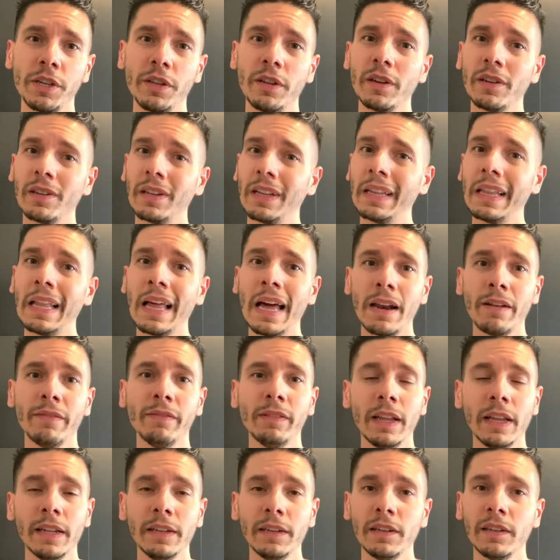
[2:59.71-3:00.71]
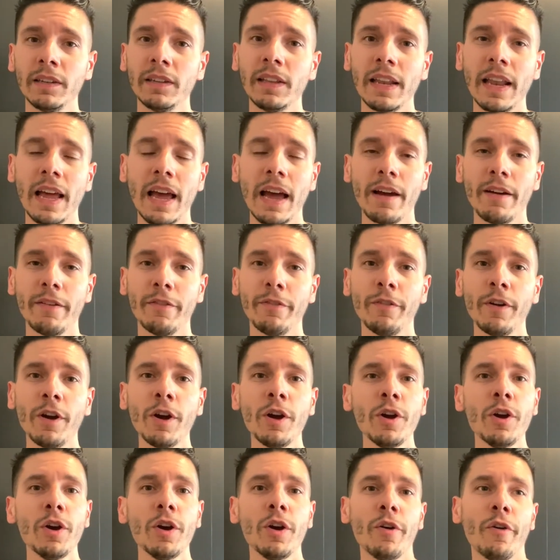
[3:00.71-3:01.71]
There's a lot of lenders that have
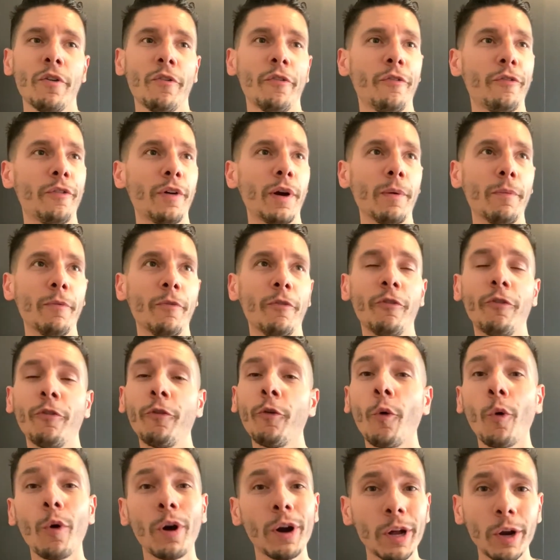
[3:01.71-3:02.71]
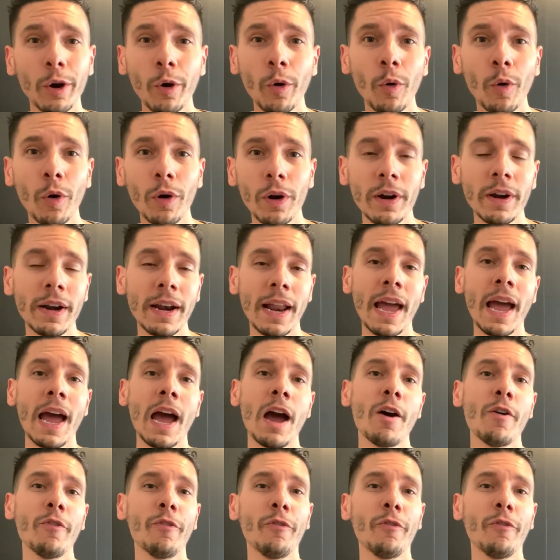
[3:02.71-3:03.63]
from 4.25 now,